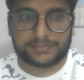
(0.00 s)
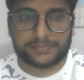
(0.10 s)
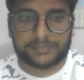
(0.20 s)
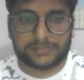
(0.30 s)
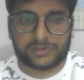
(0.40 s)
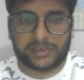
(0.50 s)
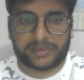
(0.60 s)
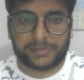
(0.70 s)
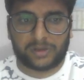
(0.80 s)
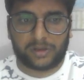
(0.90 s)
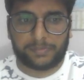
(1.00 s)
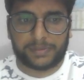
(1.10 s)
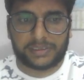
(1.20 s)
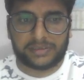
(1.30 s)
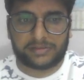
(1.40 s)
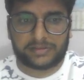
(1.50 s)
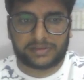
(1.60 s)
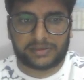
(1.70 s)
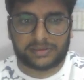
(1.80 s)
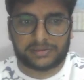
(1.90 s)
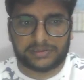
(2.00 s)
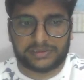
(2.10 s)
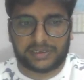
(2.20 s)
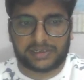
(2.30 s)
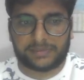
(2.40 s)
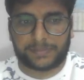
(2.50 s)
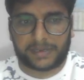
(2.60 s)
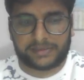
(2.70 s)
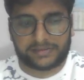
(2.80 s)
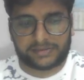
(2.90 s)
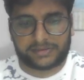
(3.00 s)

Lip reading: so let me copy this. These are the prices